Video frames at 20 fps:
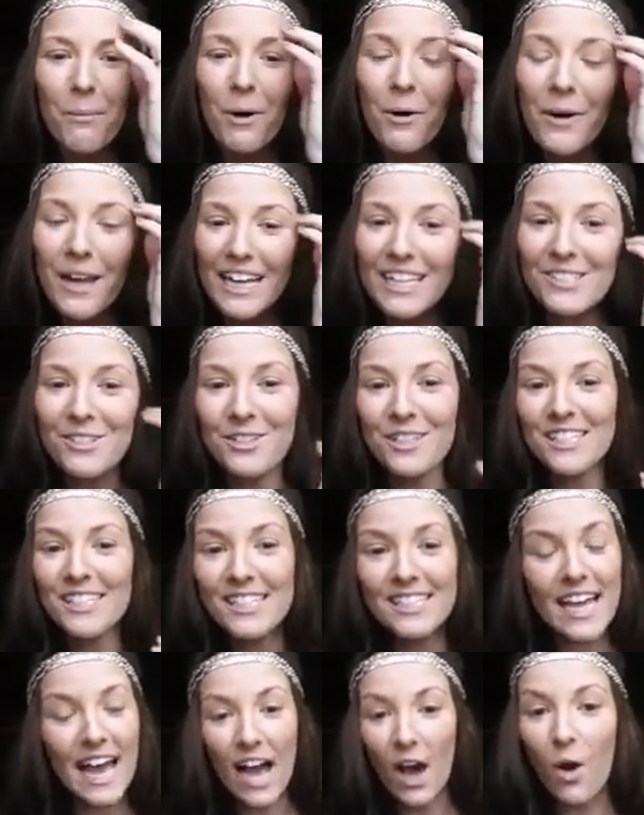okay, so this
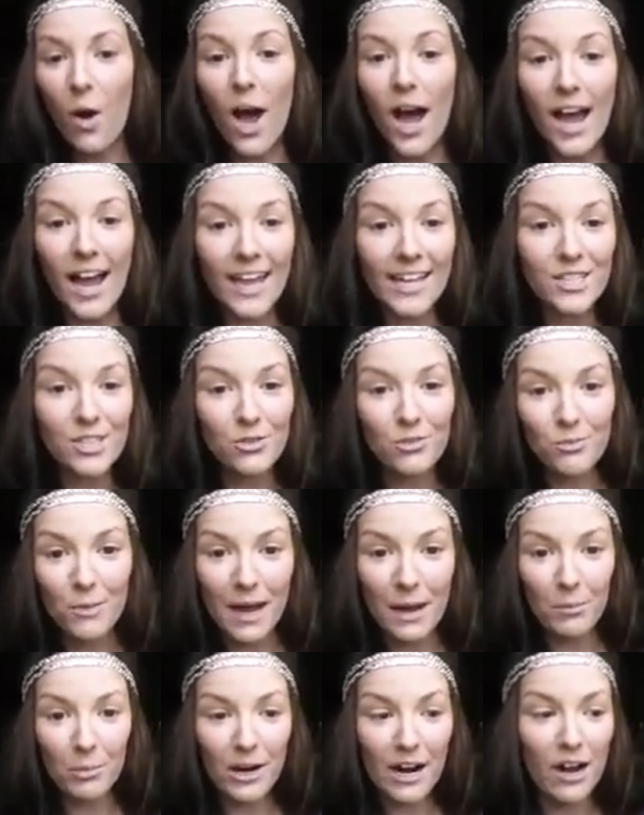is how I do
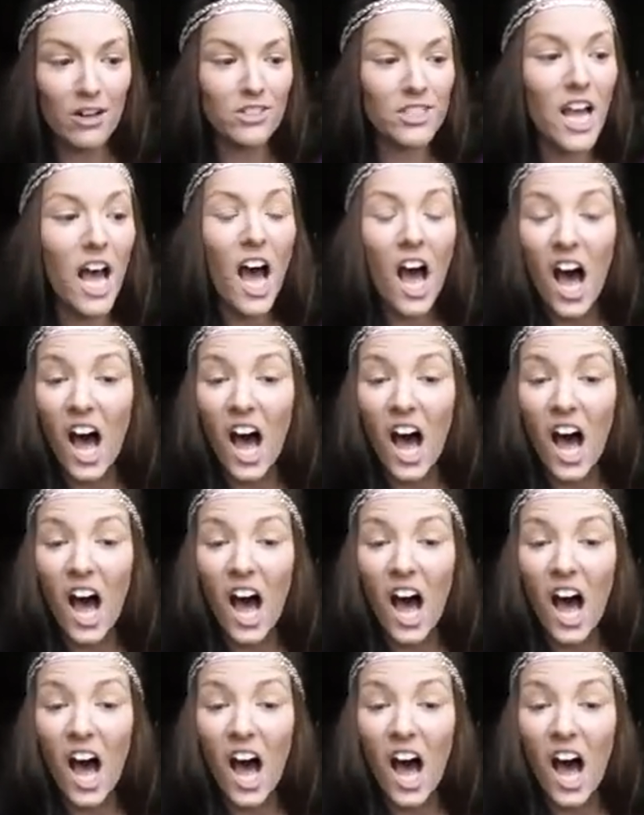my brows.